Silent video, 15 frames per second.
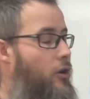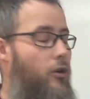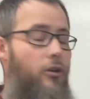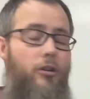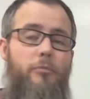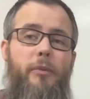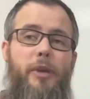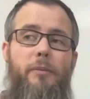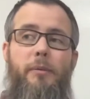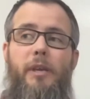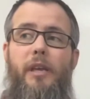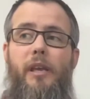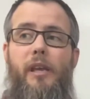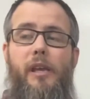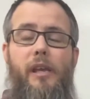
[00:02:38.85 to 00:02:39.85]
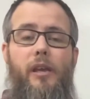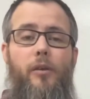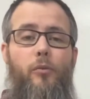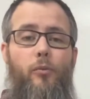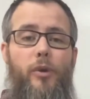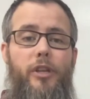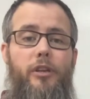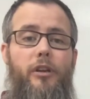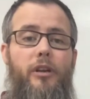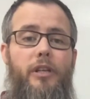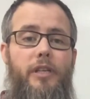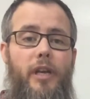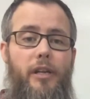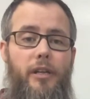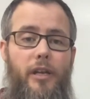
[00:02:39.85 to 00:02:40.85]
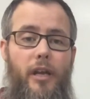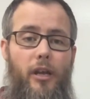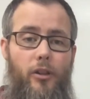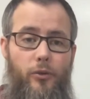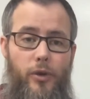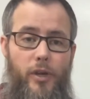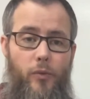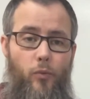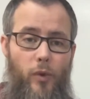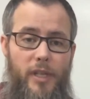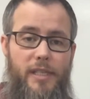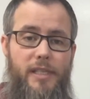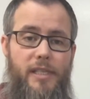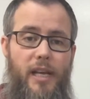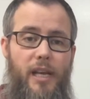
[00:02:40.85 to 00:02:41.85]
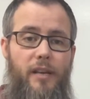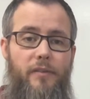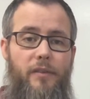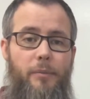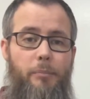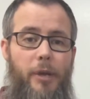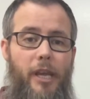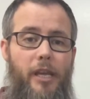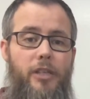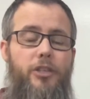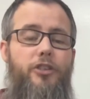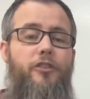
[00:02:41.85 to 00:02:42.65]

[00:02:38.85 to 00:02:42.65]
Or maybe when you're done coloring one side of the page,